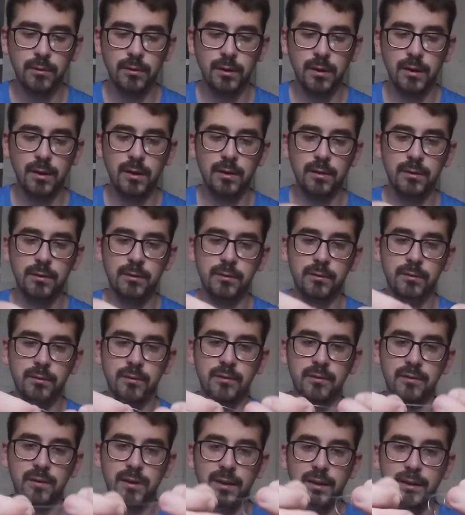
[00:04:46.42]
Right,
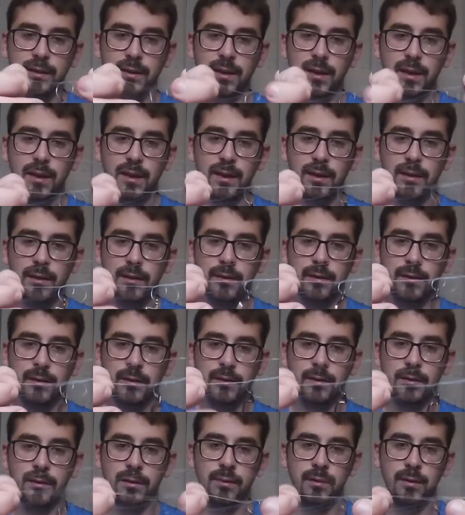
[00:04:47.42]
just like that.
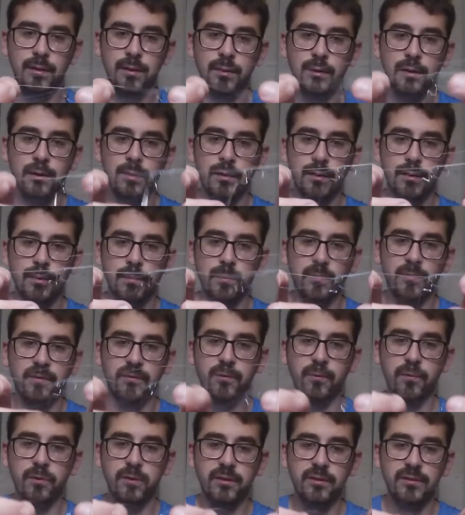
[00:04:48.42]

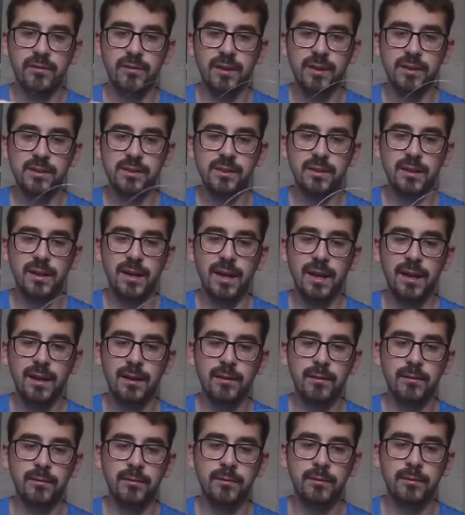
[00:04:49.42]
Before you cinch it
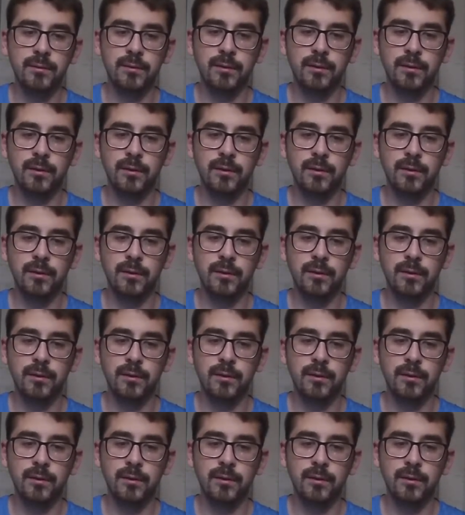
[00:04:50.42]
down,